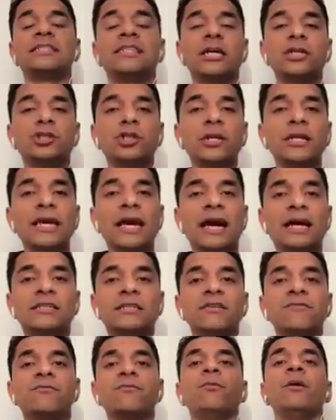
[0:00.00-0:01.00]
in sexually
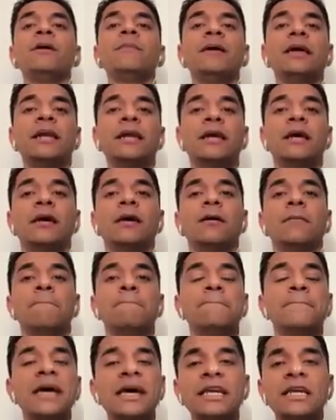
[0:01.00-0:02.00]
active women,
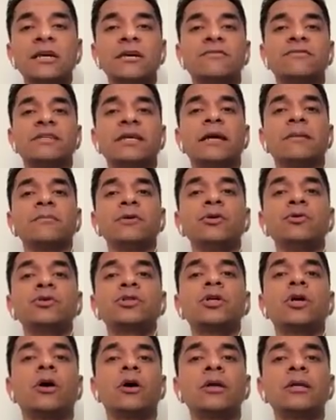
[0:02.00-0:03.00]
many of them
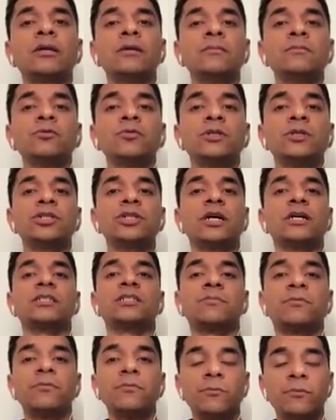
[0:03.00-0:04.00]
use condoms
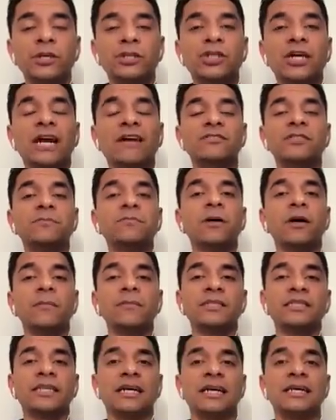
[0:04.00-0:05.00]
which have
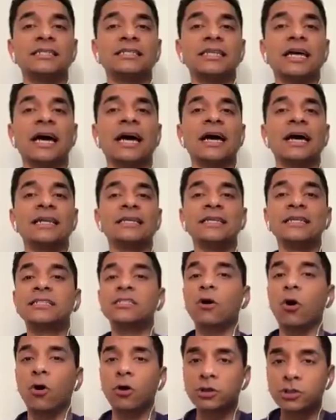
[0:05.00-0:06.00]
spermicides, and
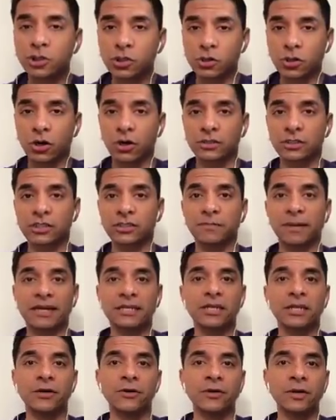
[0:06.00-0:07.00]
this also causes
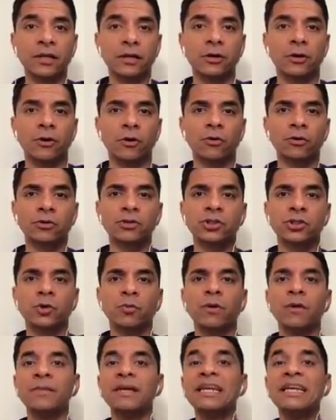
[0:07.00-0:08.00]
bacterial growth. So
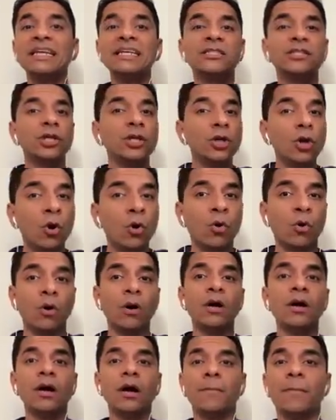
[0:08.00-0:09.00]
women need to
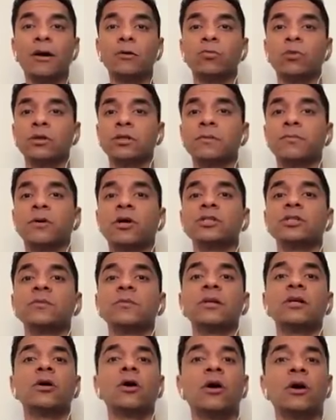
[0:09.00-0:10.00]
know about what the
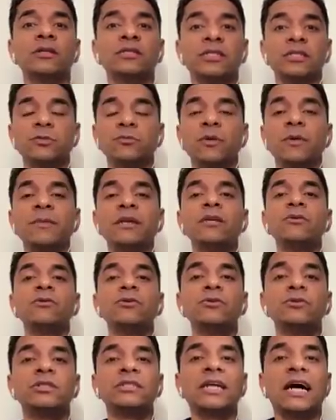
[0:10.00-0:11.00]
possible causes. Women
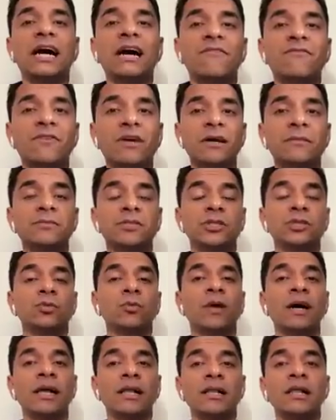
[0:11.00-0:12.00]
who use diaphragms as
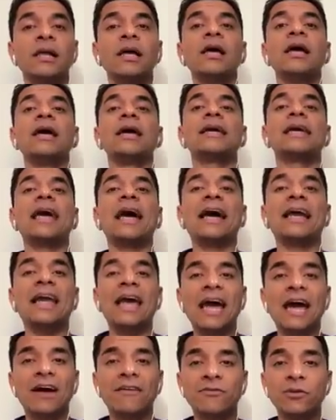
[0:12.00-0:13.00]
well can
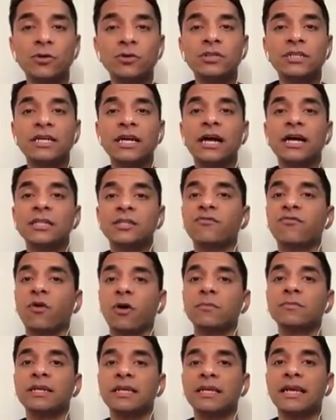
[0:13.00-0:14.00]
have UTIs
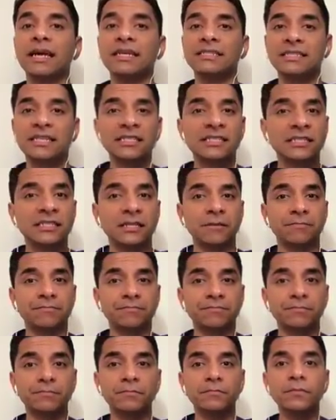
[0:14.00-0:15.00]
formed in their
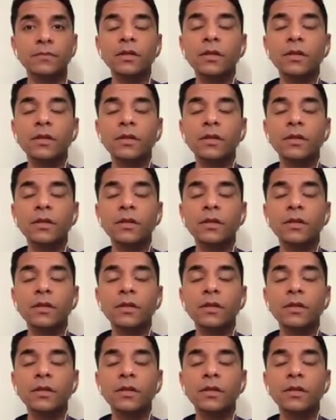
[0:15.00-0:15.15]
system.